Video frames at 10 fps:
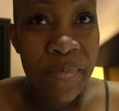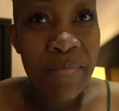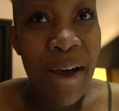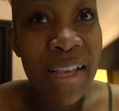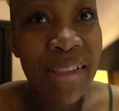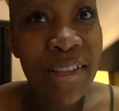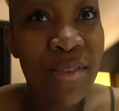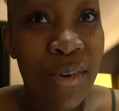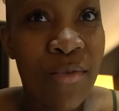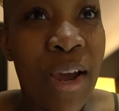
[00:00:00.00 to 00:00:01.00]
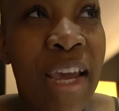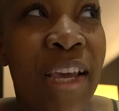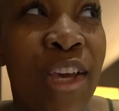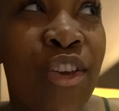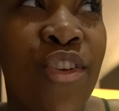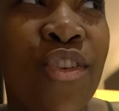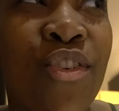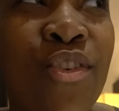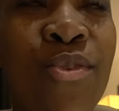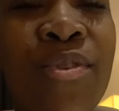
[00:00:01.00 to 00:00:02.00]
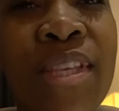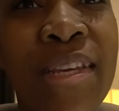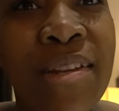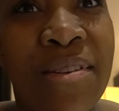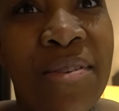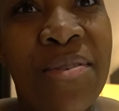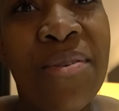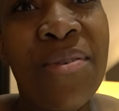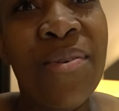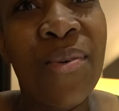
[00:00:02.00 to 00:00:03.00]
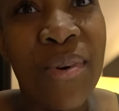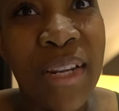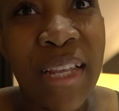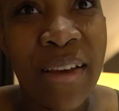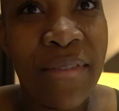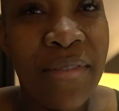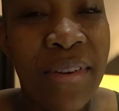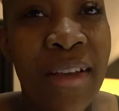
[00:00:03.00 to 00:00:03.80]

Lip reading: My seat is on the right. You sit on the left.